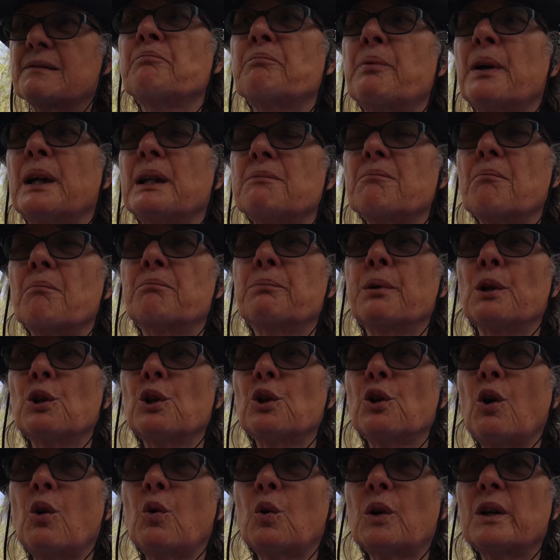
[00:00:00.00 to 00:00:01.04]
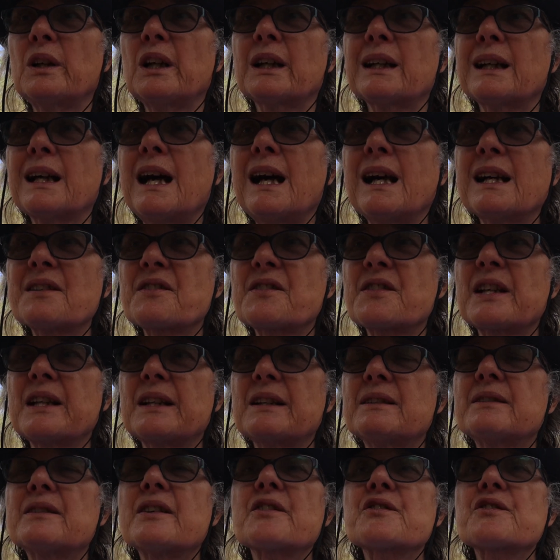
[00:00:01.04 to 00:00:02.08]
but Bullhorn
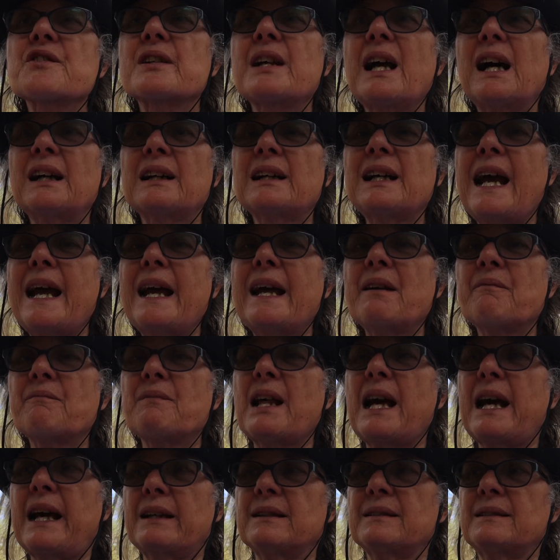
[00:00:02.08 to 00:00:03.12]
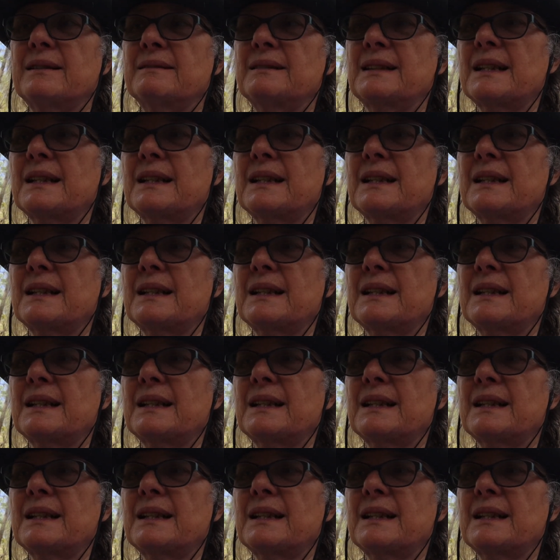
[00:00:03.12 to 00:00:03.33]
Acacia does not have that.